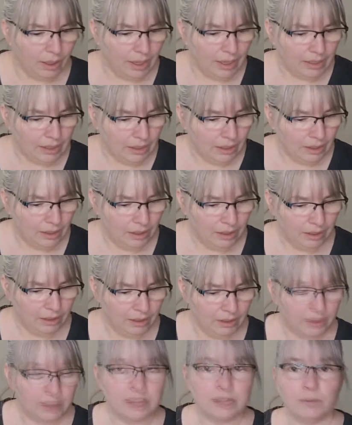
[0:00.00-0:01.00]
And
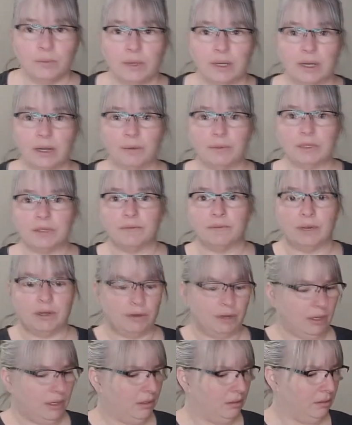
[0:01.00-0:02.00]
this one, I was
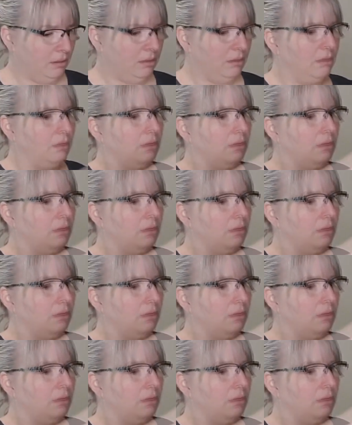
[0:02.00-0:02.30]
very